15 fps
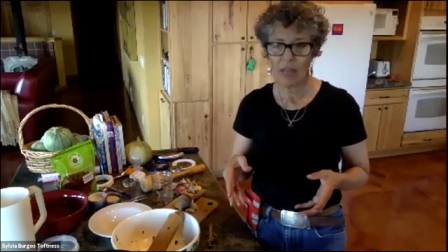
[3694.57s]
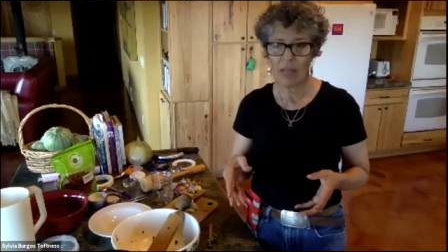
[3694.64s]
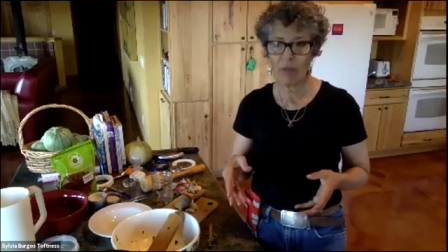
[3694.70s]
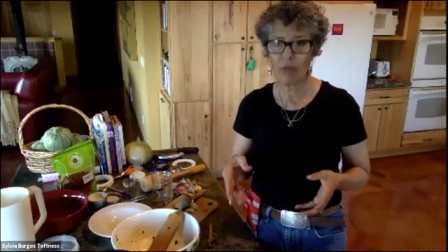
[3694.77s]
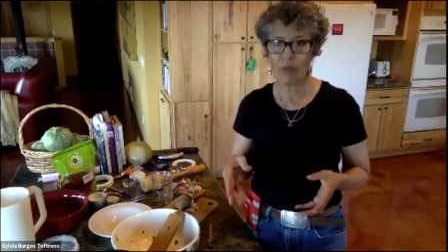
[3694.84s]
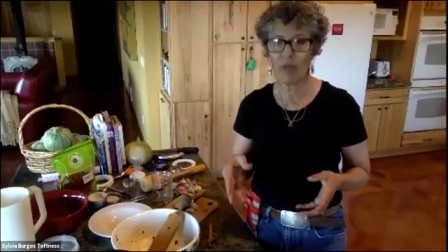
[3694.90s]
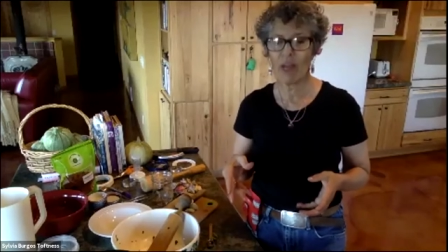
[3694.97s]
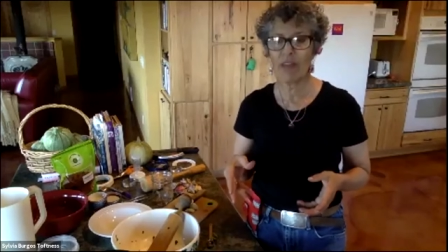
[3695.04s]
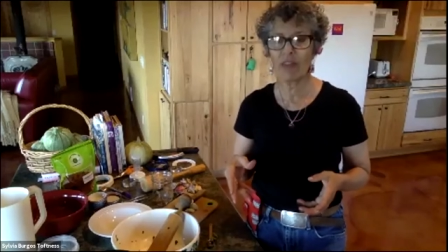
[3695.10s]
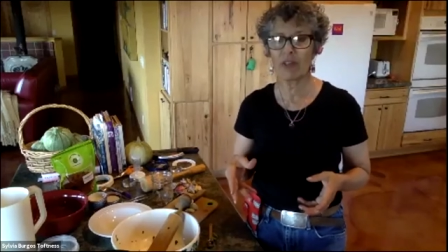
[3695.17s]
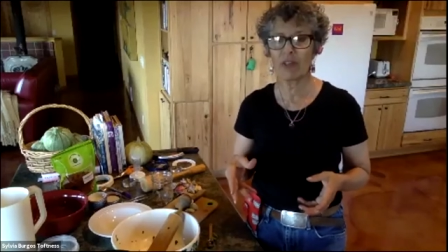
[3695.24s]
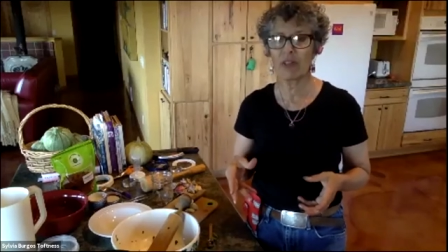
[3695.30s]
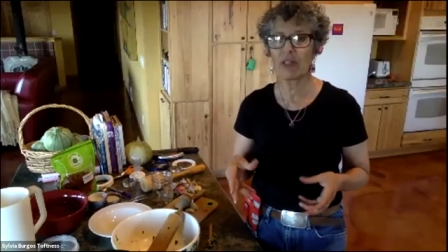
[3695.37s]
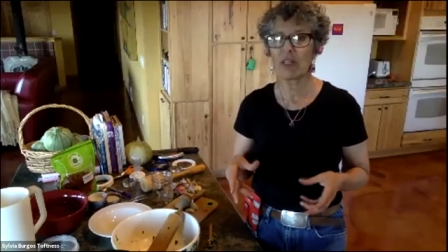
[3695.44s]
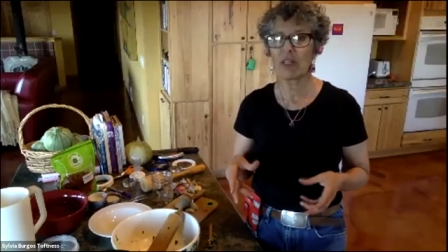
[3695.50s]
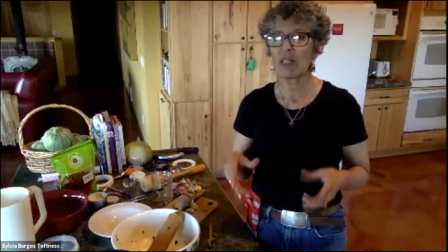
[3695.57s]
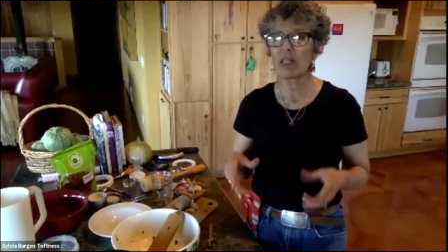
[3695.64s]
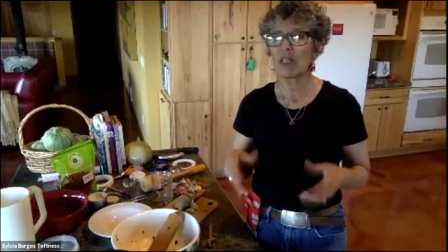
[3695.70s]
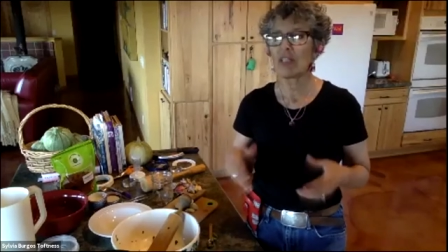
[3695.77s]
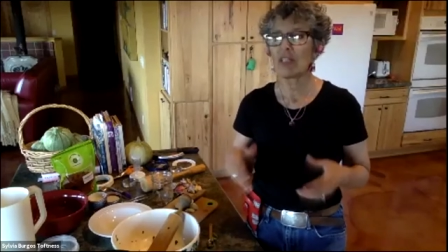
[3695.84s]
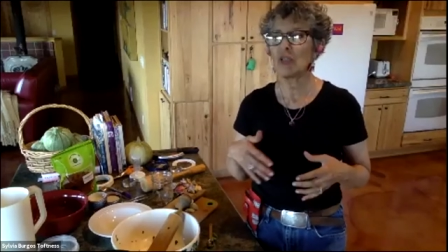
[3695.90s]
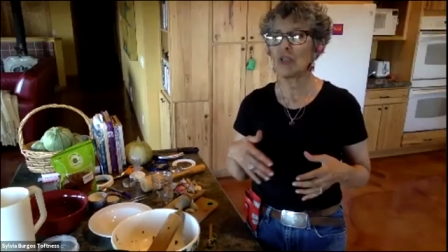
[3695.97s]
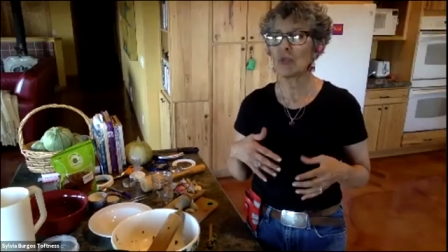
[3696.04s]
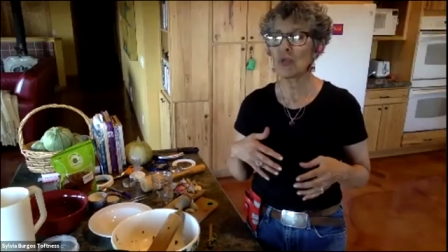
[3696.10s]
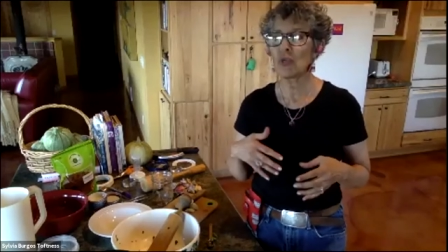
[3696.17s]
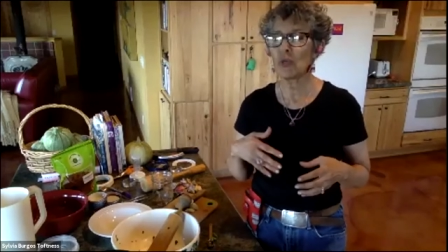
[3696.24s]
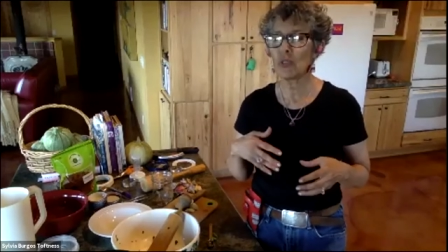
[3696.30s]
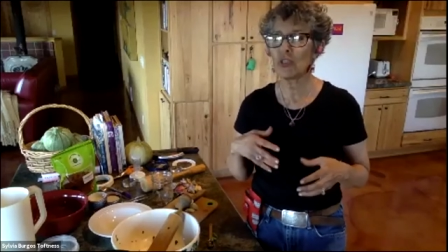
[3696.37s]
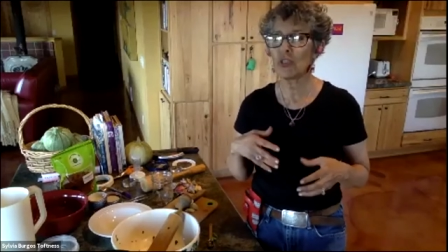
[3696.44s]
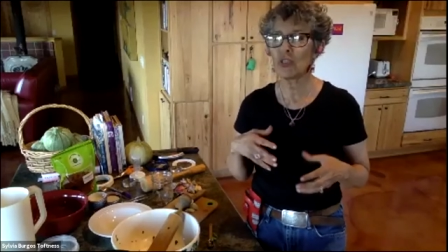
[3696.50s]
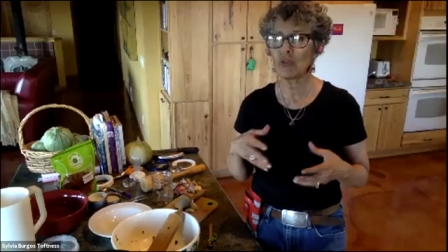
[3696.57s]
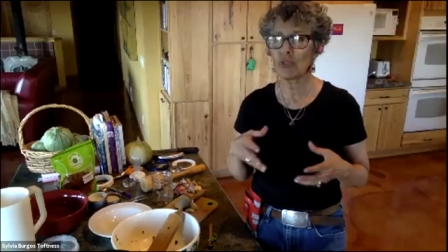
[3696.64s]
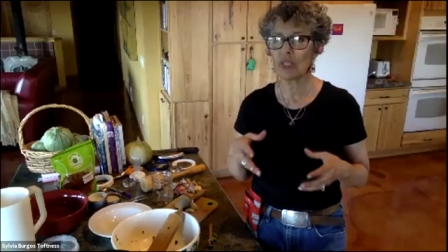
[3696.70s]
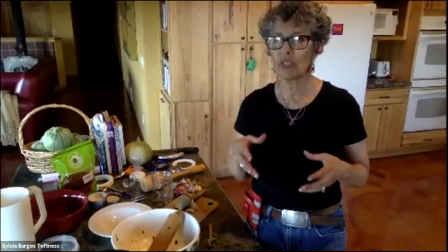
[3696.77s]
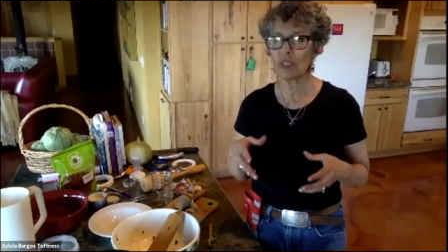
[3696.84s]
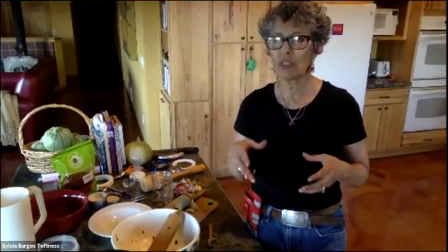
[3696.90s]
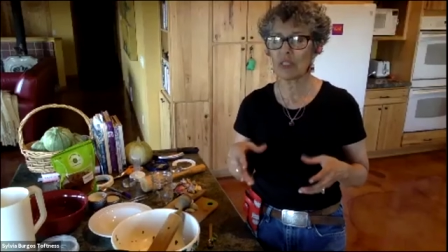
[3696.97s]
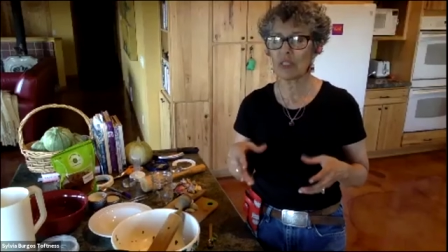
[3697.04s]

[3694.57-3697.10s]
but rather you could use it,